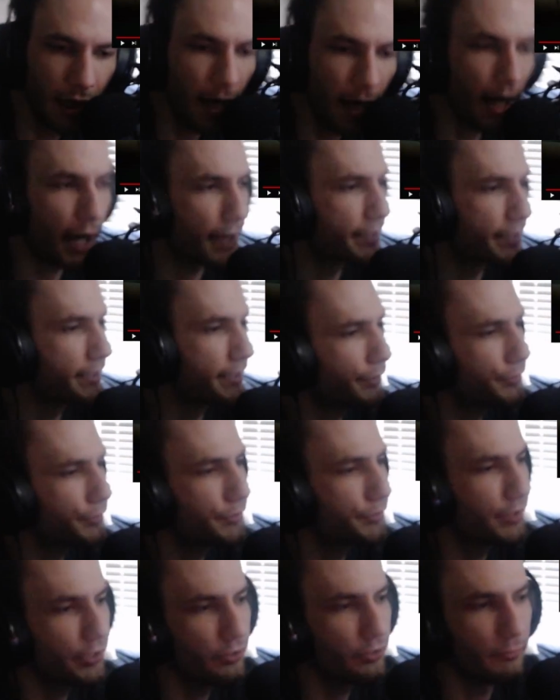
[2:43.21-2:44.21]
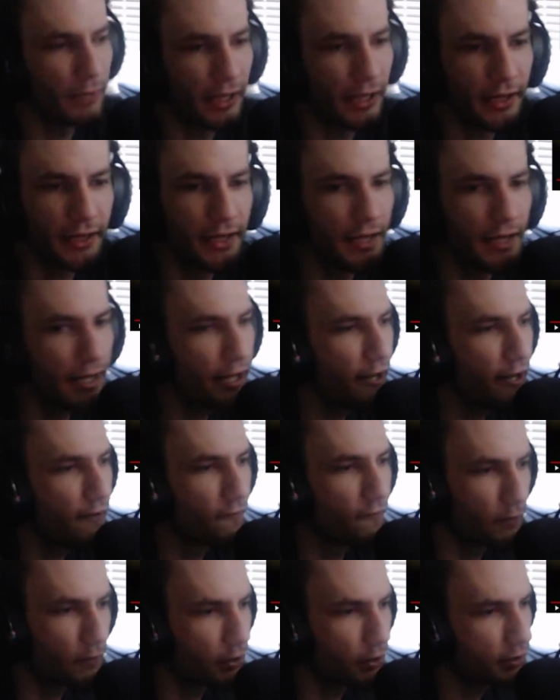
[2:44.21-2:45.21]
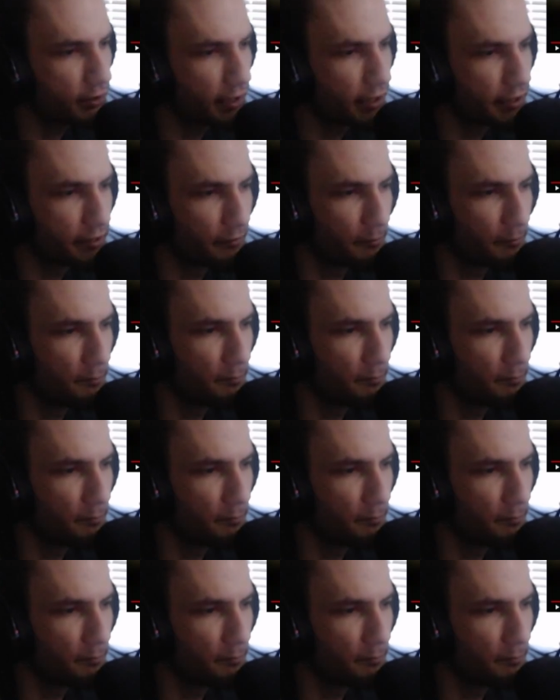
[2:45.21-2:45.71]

I guarantee you, man. First, it's